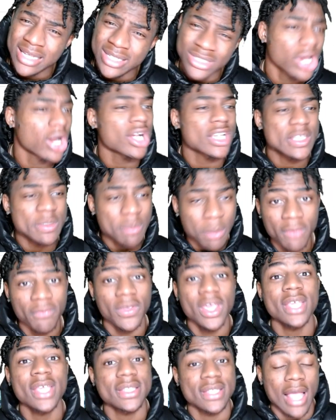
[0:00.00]
J.R. Smith
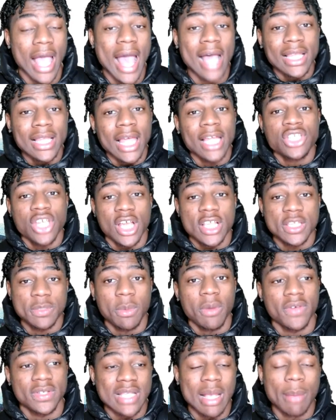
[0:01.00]
is I like J.R.
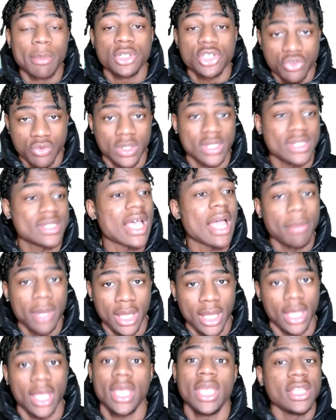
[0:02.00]
Smith because I'm a street type
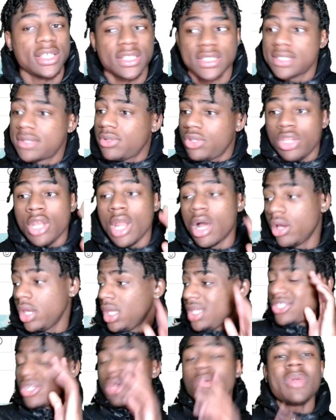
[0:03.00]
nigga. He just you know he
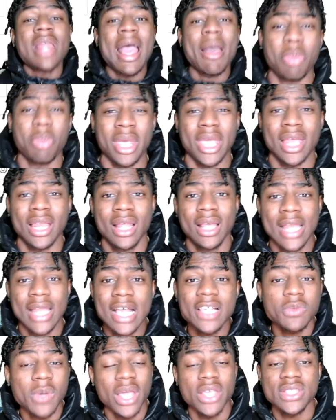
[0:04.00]
shoot that bit.
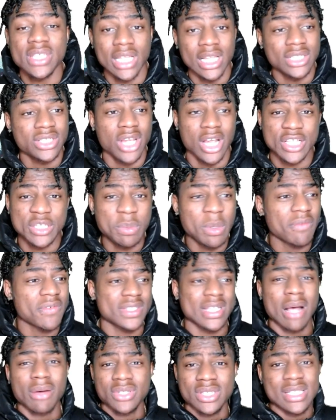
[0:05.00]
That's why I used to love J.R. Smith
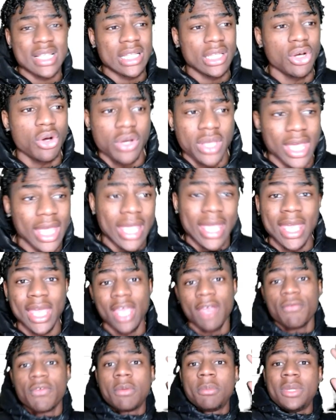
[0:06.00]
because I was just a little kid.
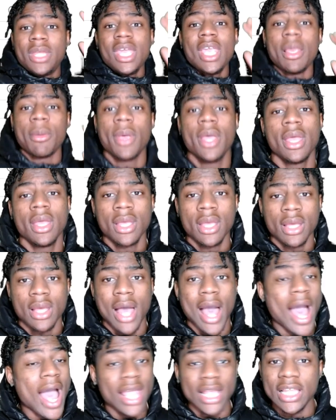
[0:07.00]
He from deep.
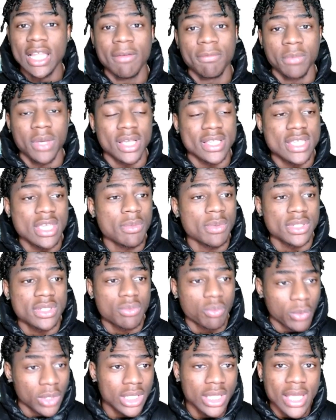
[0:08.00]
I ain't love him because he was
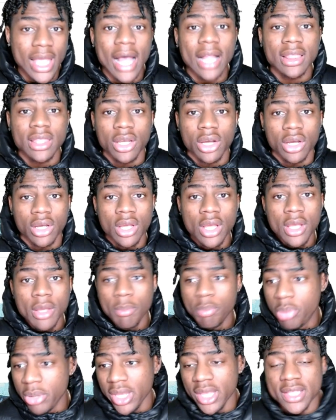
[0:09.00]
really out there
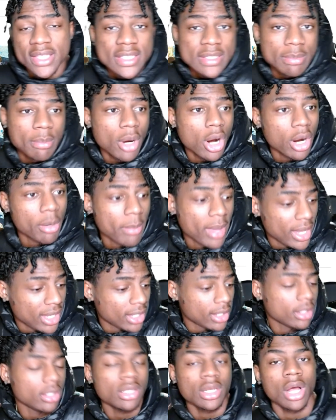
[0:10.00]
being smart,
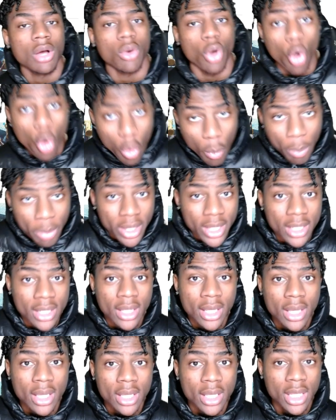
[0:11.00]
making you know hooping.
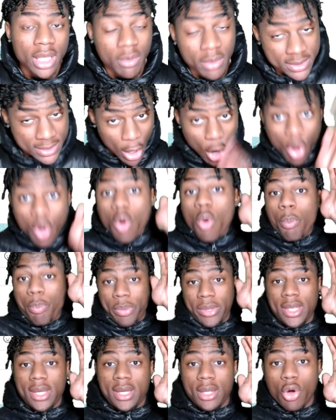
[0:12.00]
He was
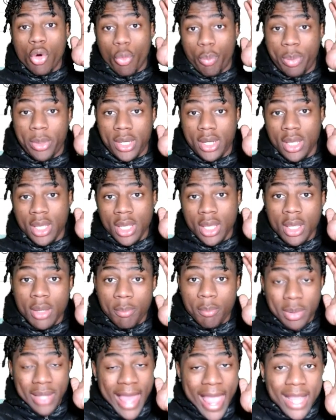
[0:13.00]
hooping, hooping.
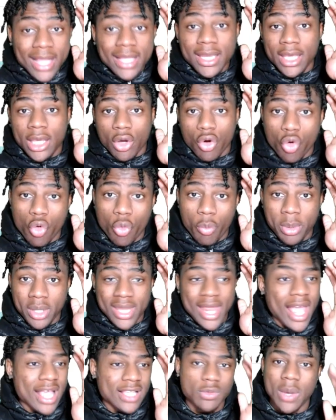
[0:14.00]
Black nigga hooping.
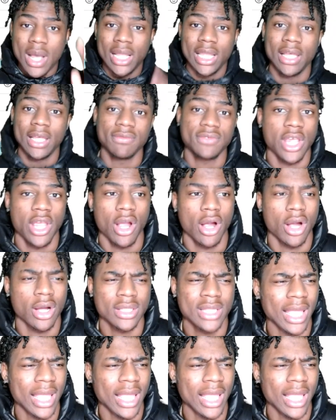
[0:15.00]
That's why I love J.R.